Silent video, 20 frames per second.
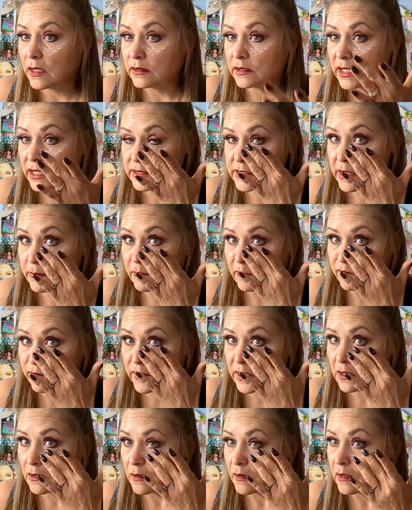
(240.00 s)
and then I take my
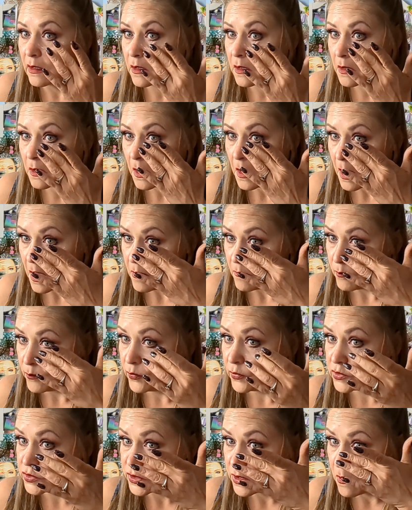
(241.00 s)
finger and
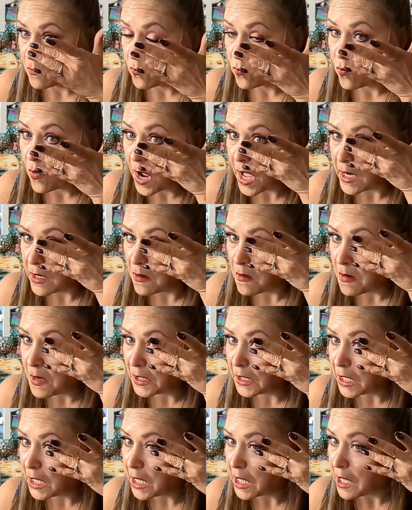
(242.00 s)
push it right on
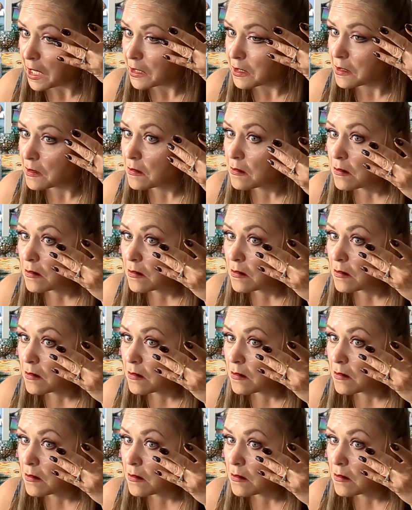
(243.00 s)
in